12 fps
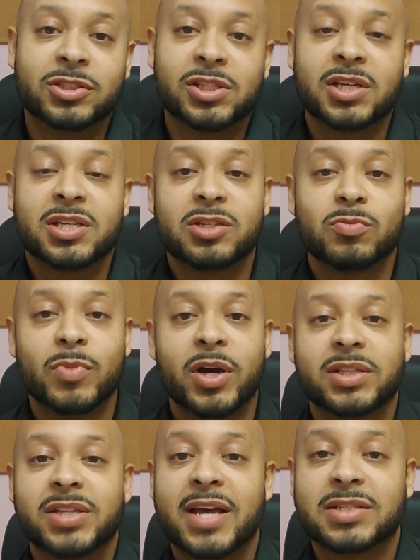just as
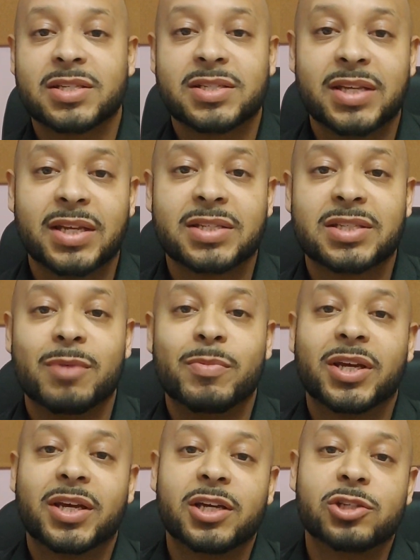much as a citizen
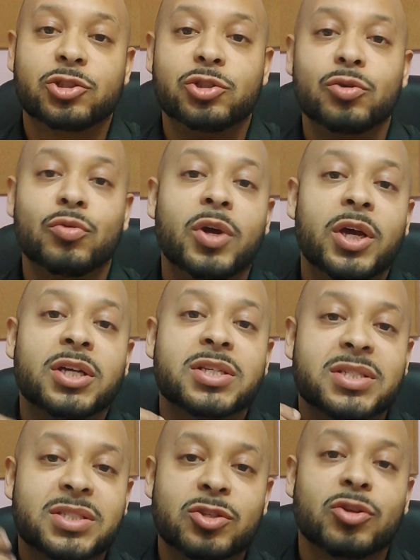because you
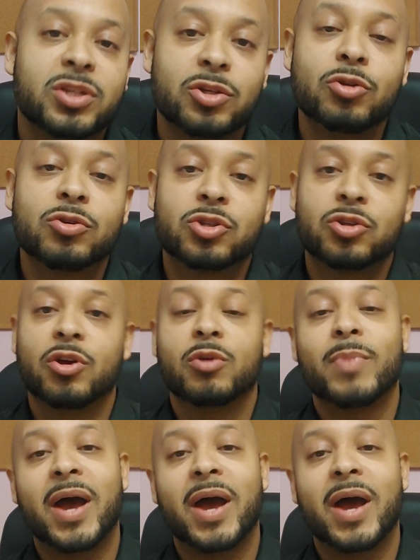you stood